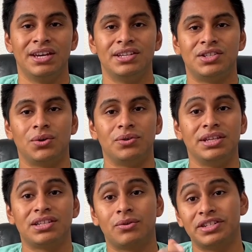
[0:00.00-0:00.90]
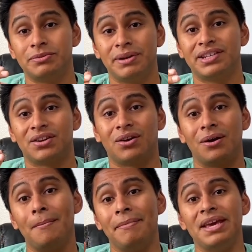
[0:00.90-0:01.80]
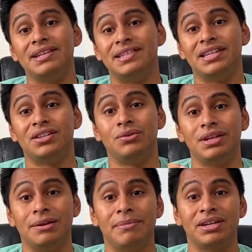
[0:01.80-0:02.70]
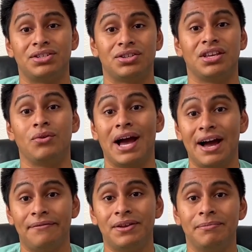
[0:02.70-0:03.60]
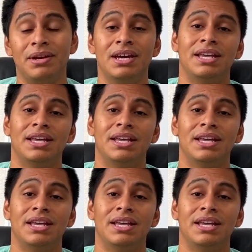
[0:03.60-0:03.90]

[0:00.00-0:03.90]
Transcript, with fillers: So these question banks are amazing. You need to make sure that you have them.